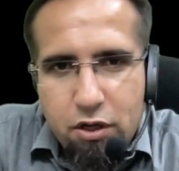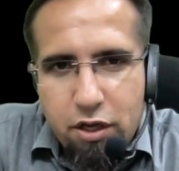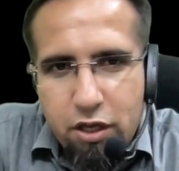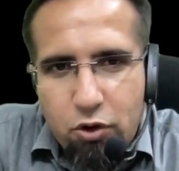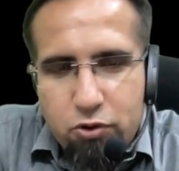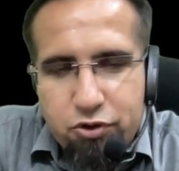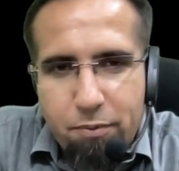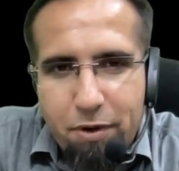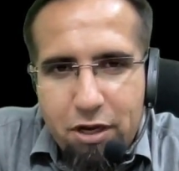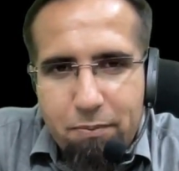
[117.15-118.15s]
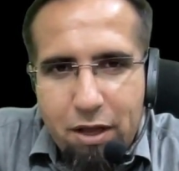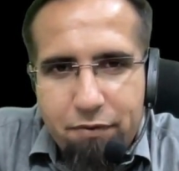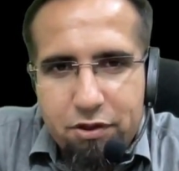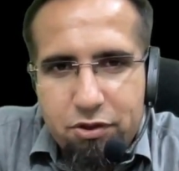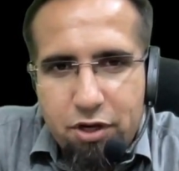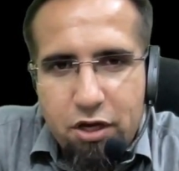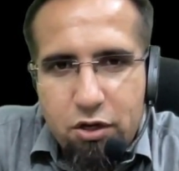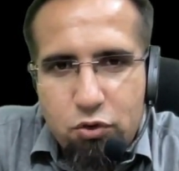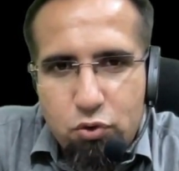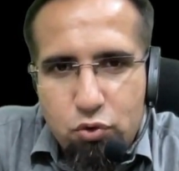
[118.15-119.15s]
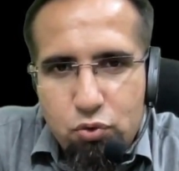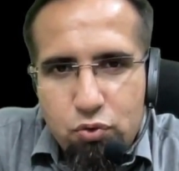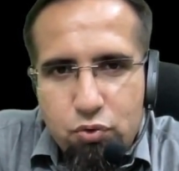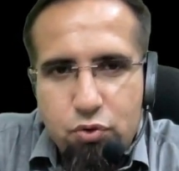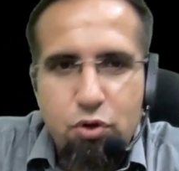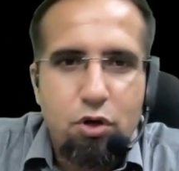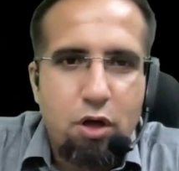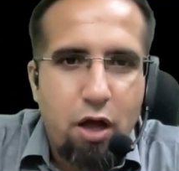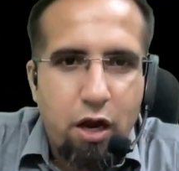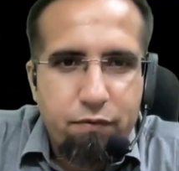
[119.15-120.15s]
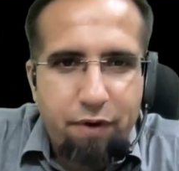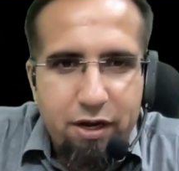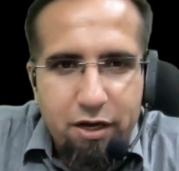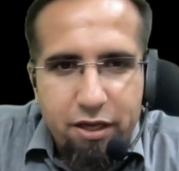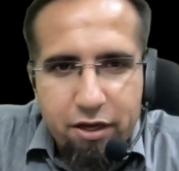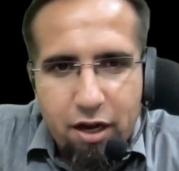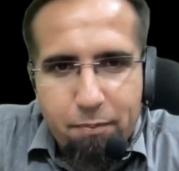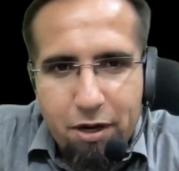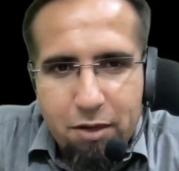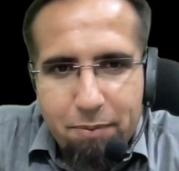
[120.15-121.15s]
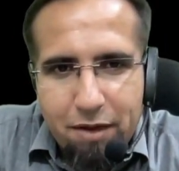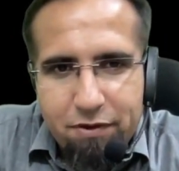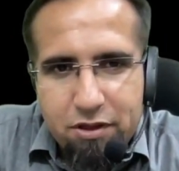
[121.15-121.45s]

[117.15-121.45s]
Here also I multiply with 3 into 2. And finally here I multiply with